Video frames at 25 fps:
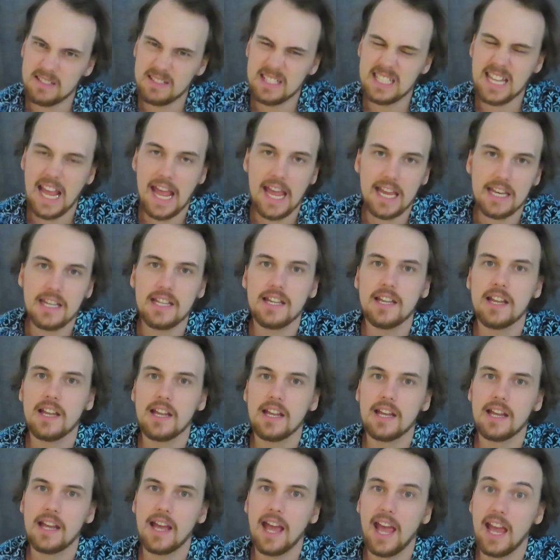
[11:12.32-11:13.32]
dead
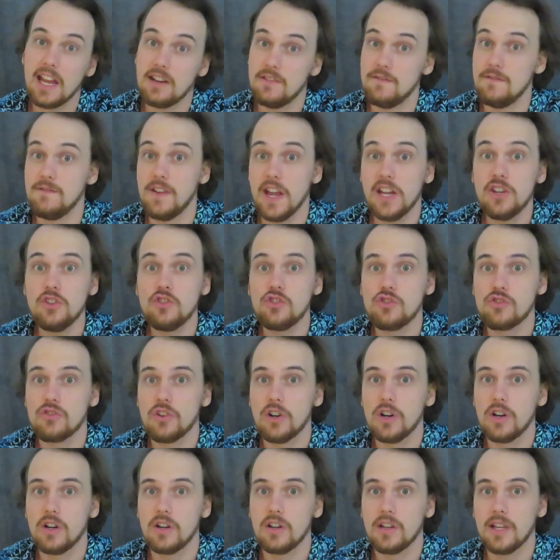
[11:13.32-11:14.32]

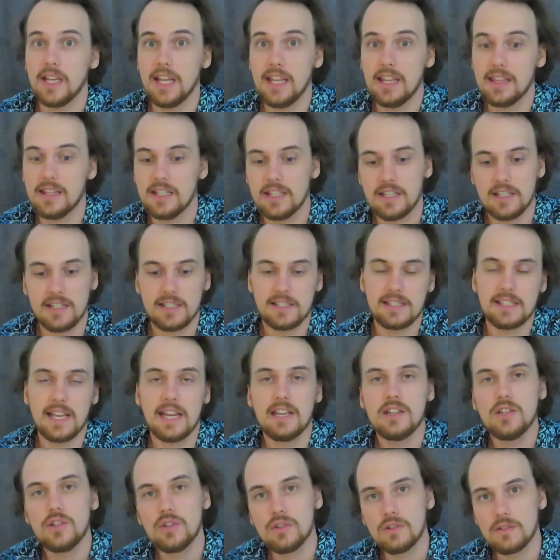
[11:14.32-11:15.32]
adventurer in the
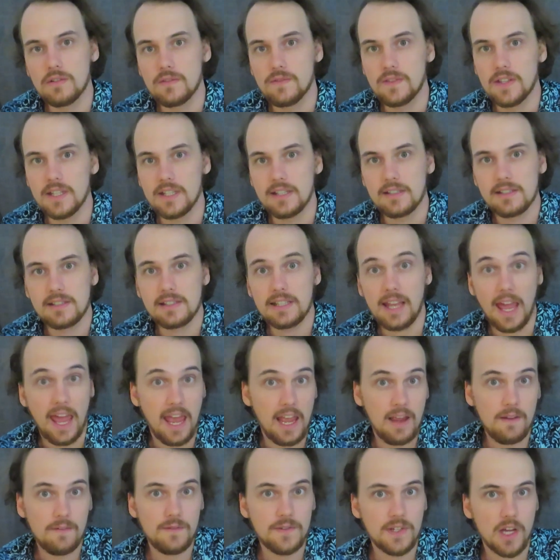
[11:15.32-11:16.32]
center of this
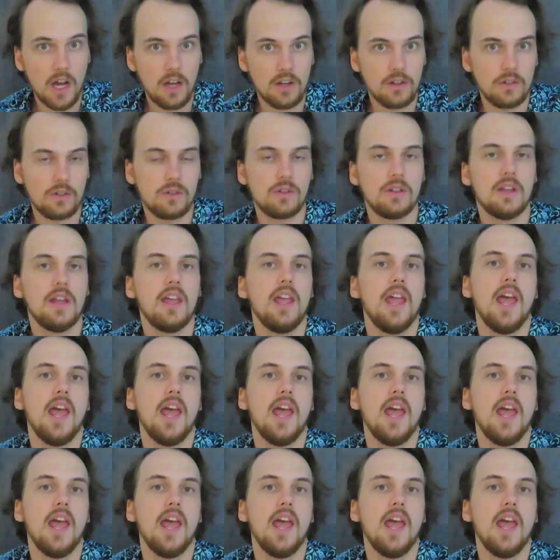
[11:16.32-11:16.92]
cave tunnel,